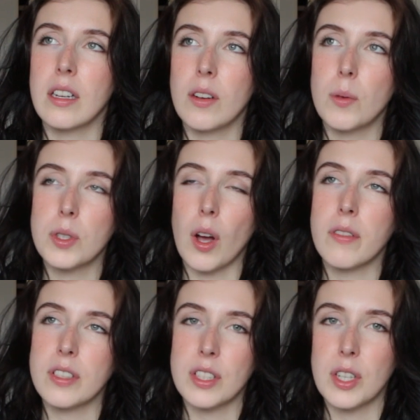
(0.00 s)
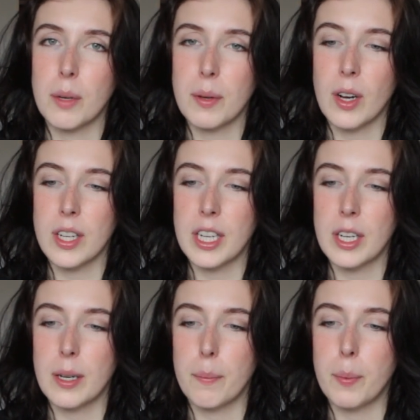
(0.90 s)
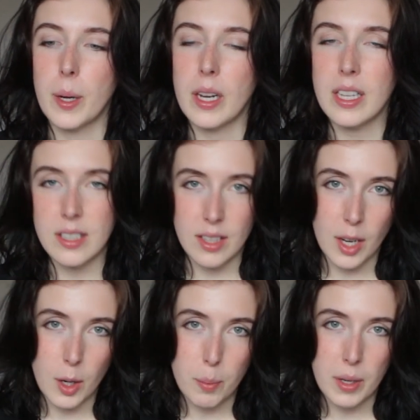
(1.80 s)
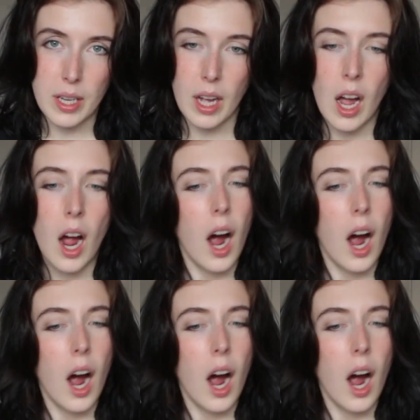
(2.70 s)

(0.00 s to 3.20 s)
was obviously going to be on here, but it's therapy.